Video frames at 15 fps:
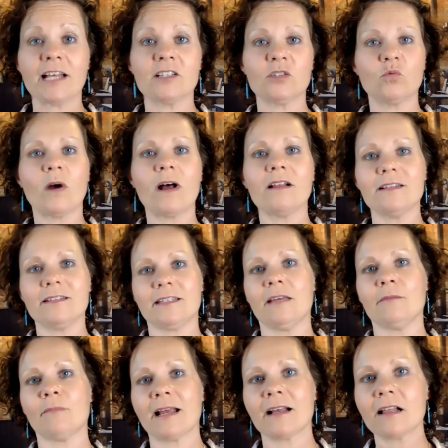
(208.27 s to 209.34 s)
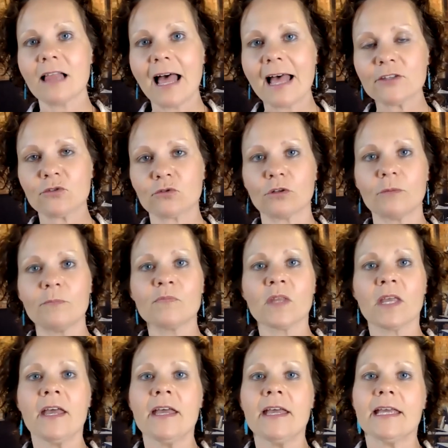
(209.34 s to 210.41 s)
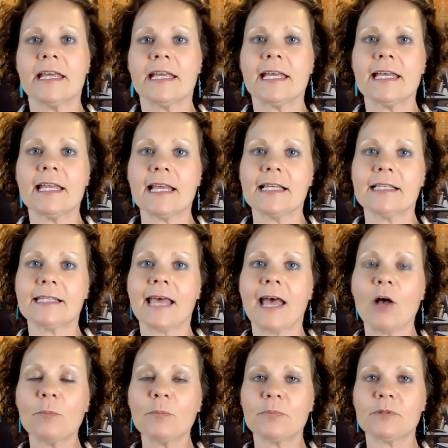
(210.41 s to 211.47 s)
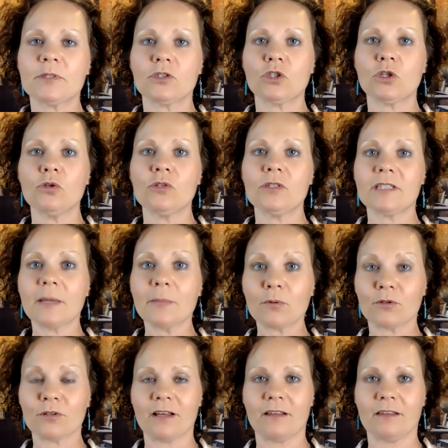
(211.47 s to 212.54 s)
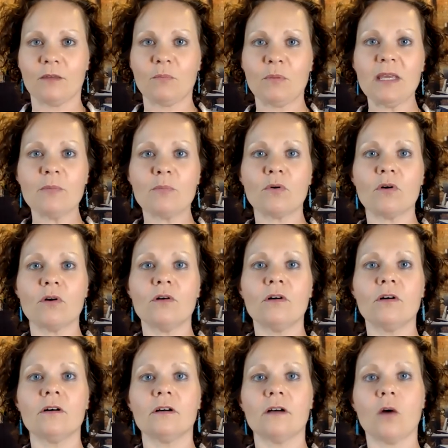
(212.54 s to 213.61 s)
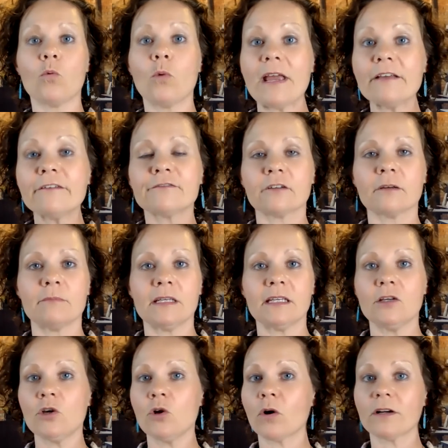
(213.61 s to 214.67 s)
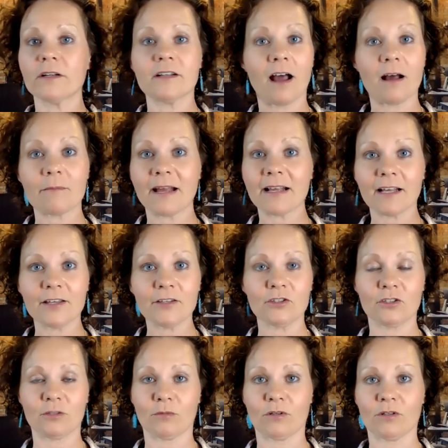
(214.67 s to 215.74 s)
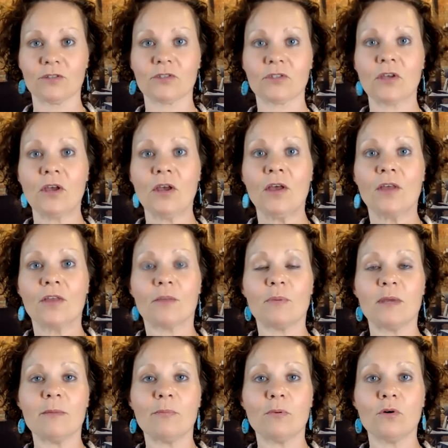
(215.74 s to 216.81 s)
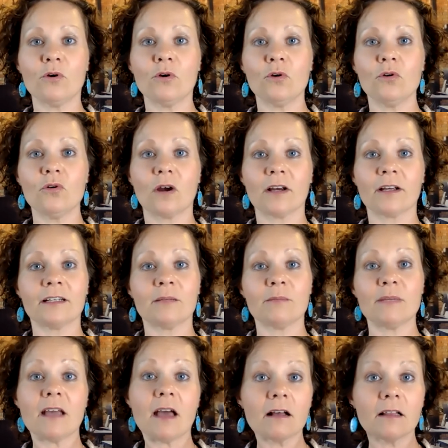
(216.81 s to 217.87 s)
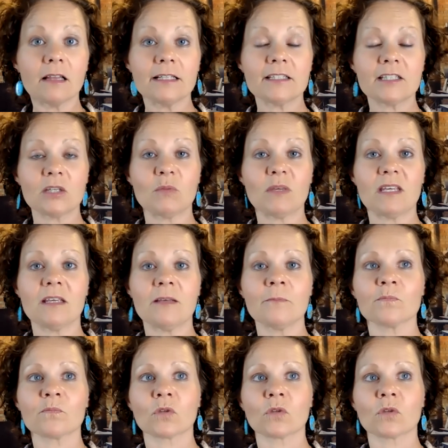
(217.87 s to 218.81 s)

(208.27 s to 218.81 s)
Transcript: as well as in my classroom, it has helped to separate the people away from me who are not my customers the people who are going to be ugly to me,